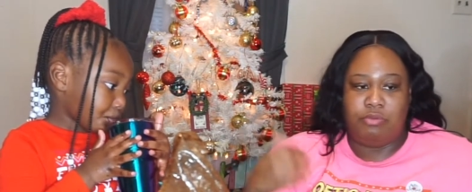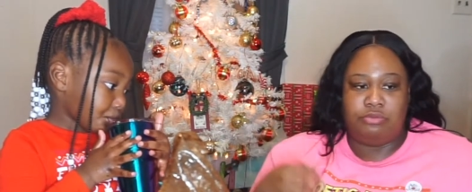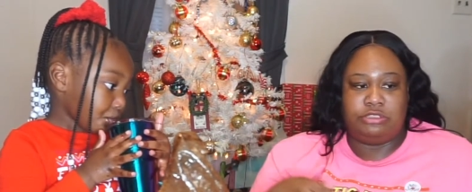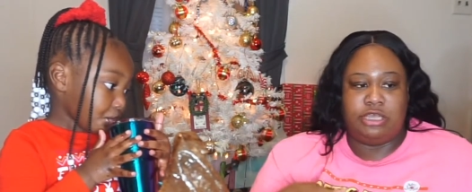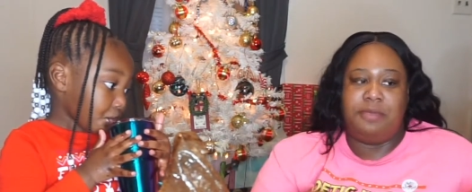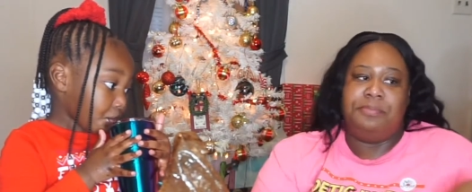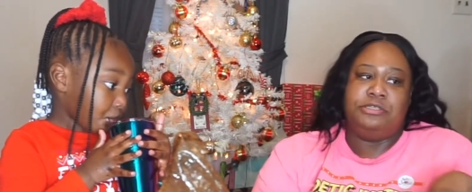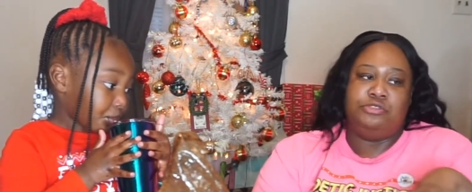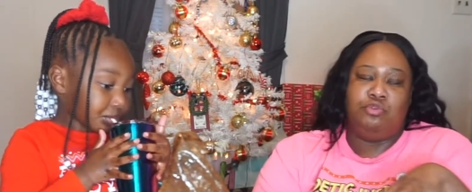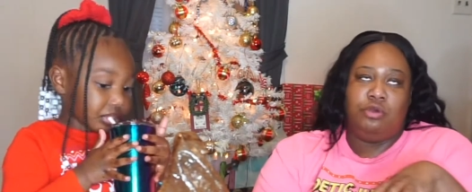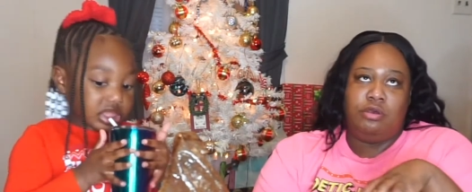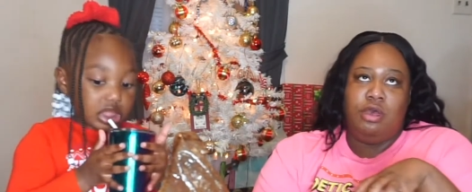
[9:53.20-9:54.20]
Speaker 1: was taking
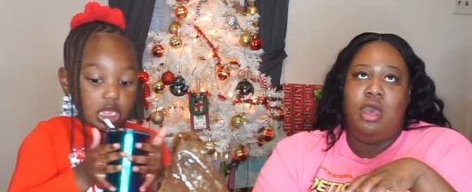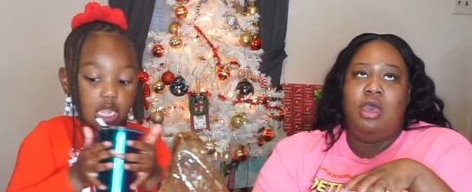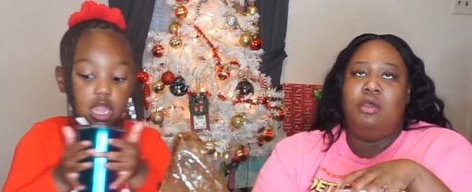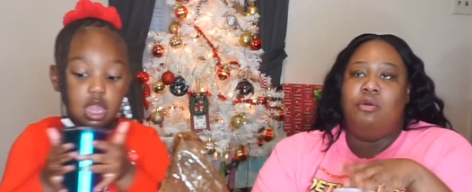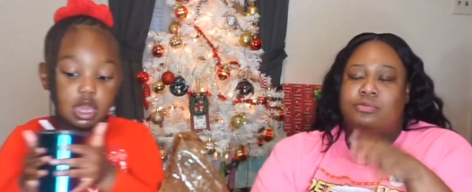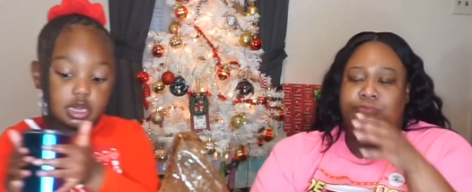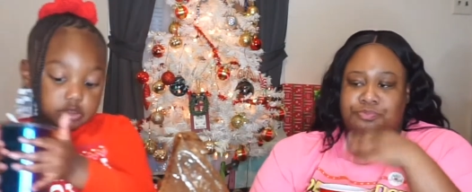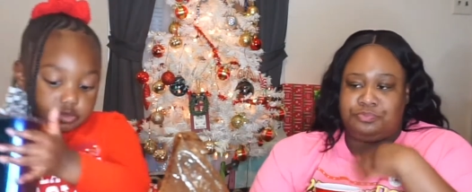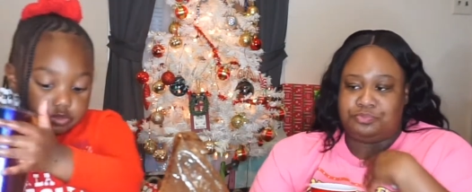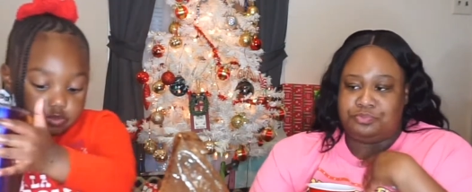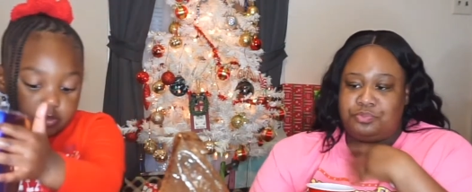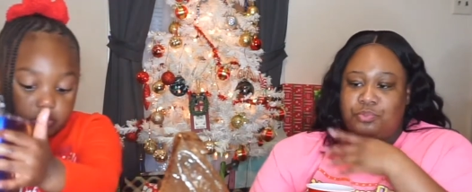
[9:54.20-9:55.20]
pictures. Well,
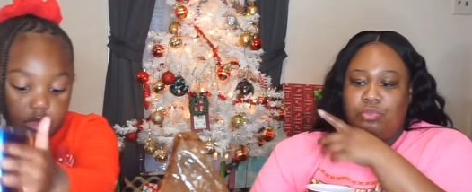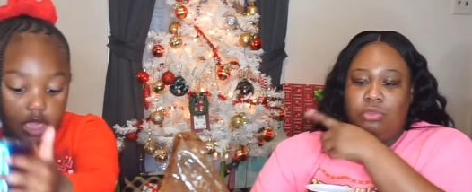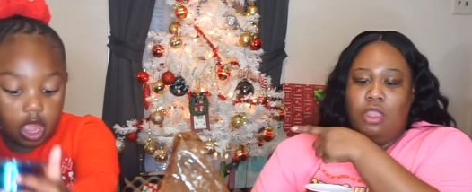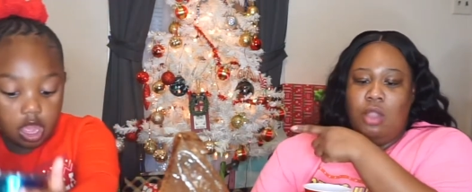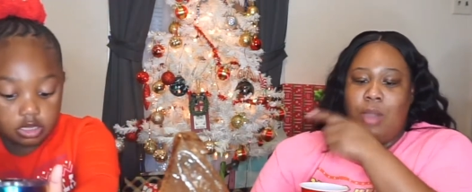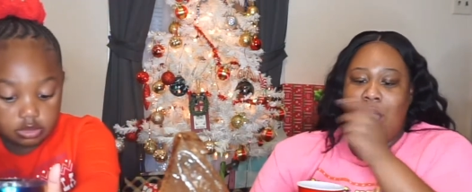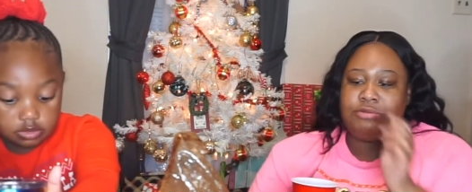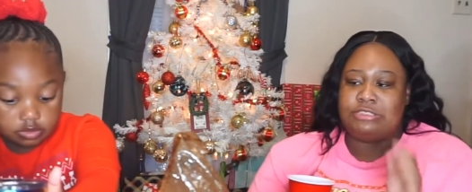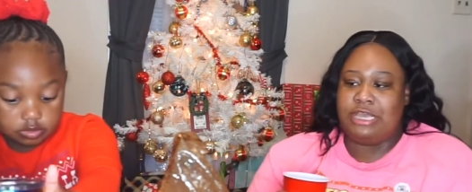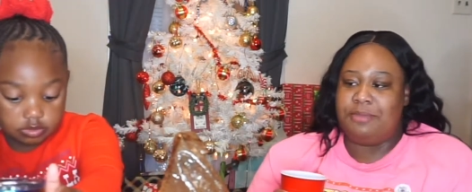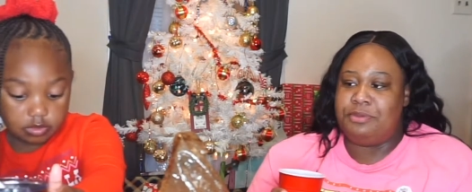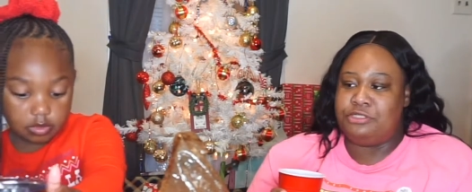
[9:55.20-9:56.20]
while I was
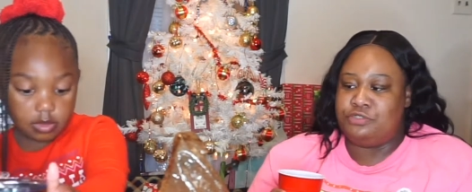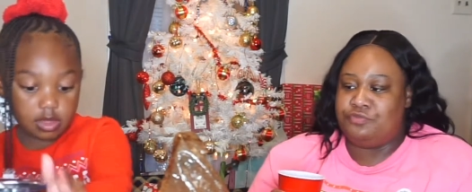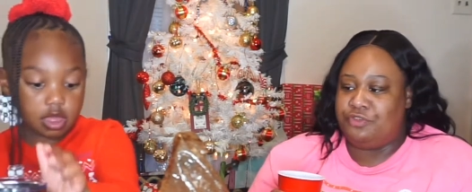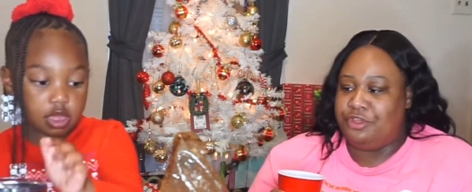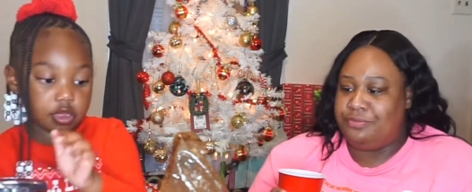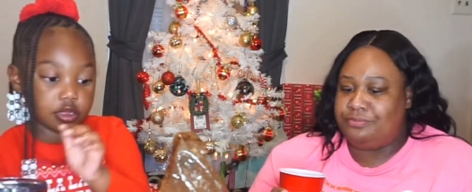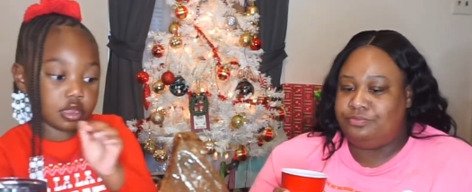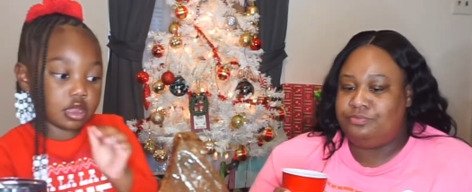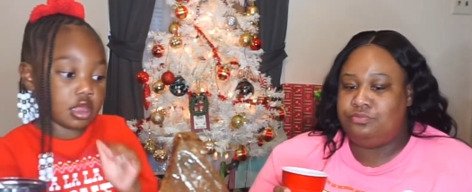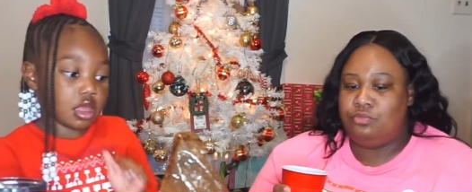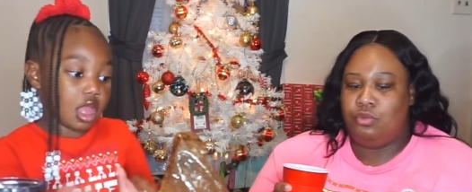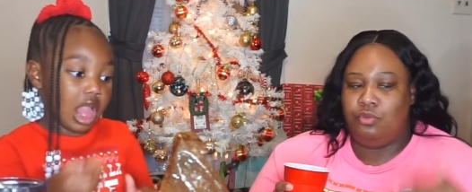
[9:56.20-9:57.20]
taking pictures for them,
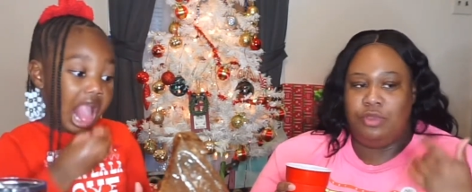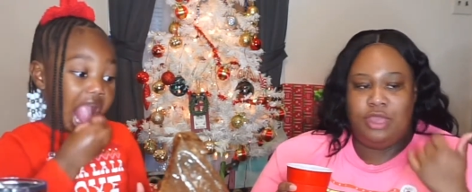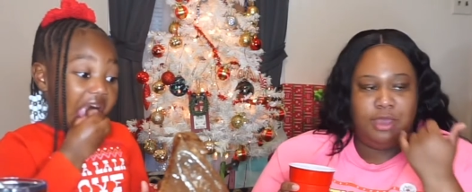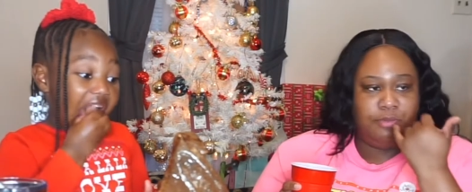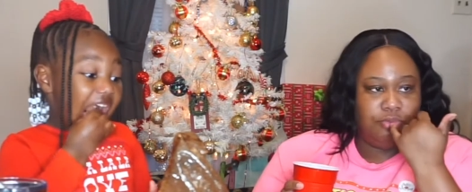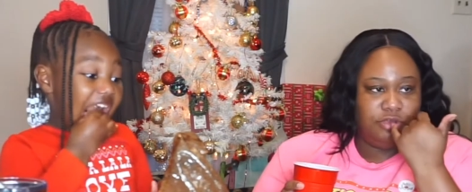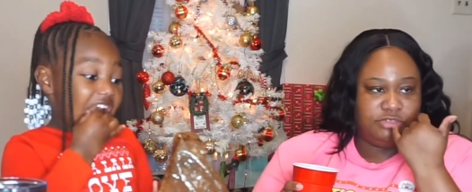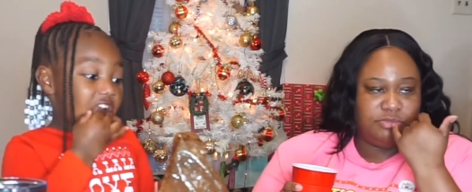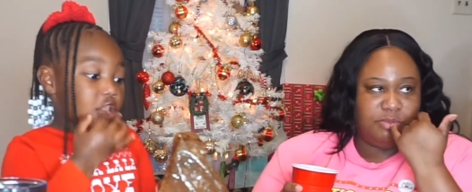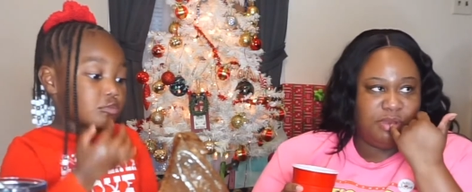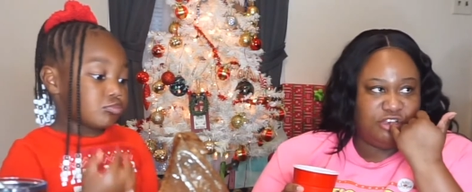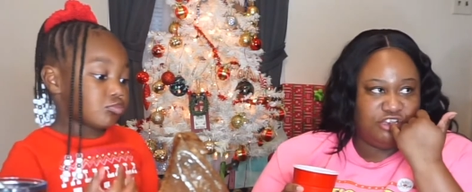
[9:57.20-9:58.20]
we had brunch.
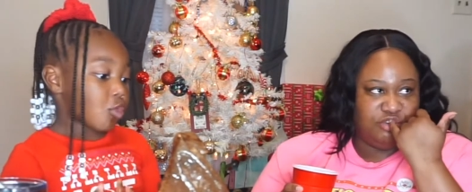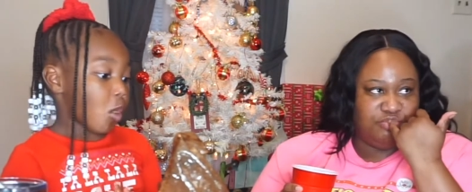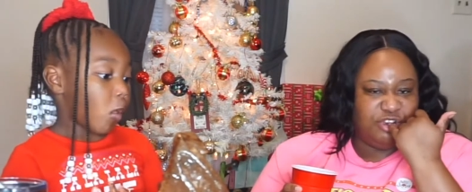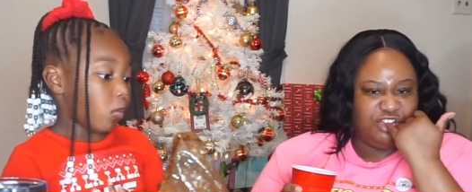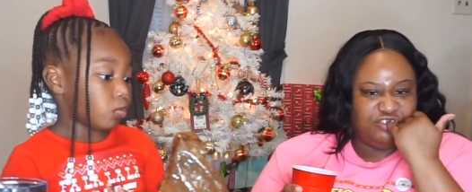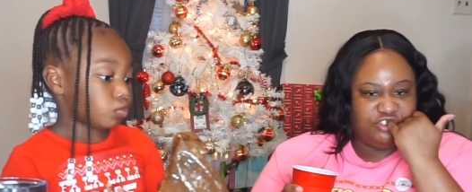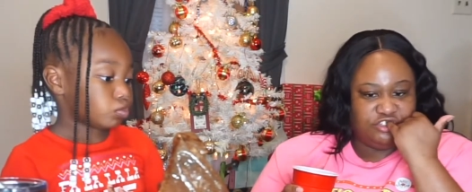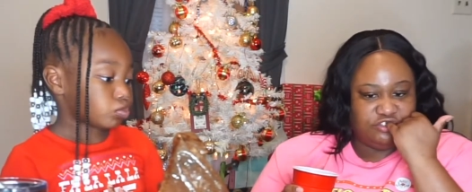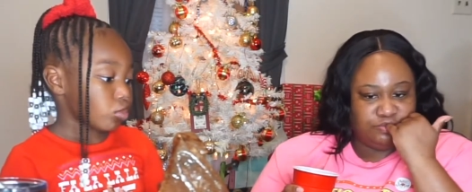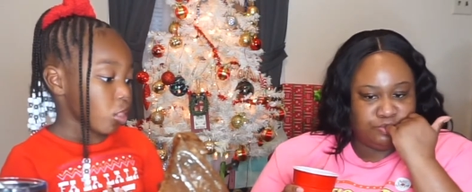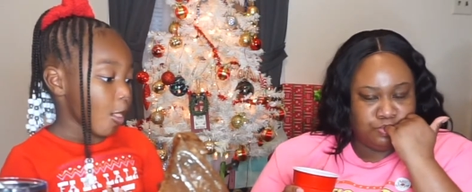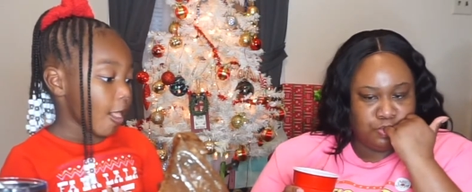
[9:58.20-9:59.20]
My mom cooked breakfast.
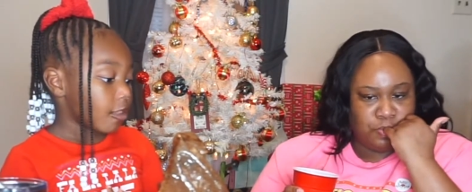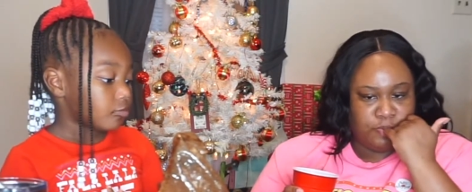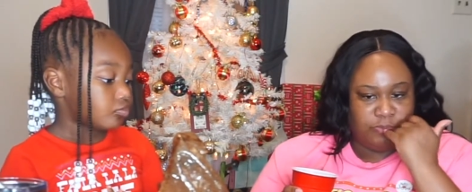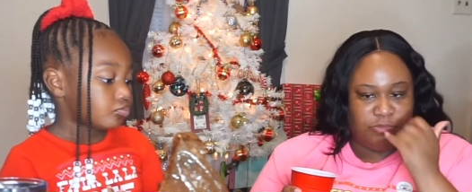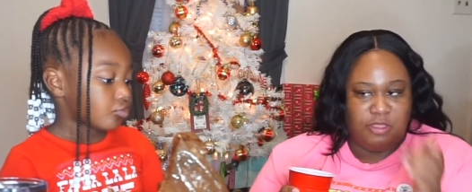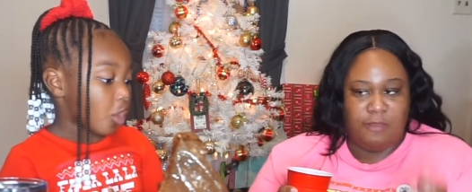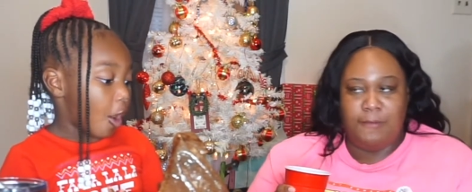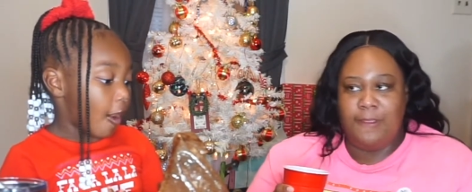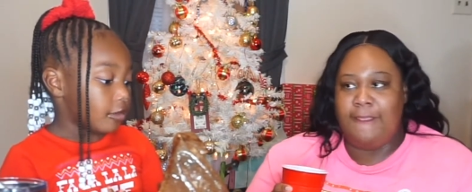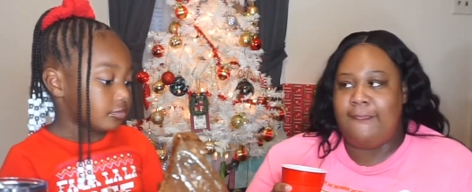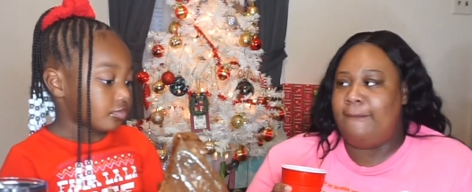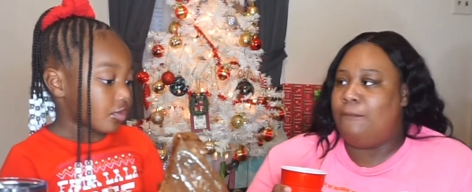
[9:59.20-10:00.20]
And we
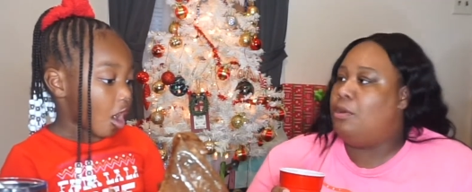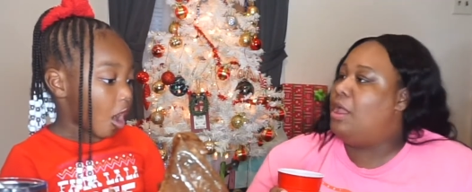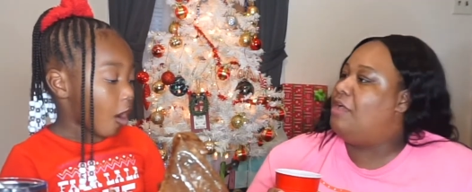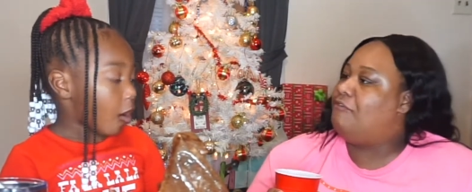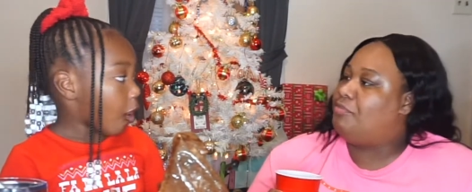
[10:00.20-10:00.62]
had, we had for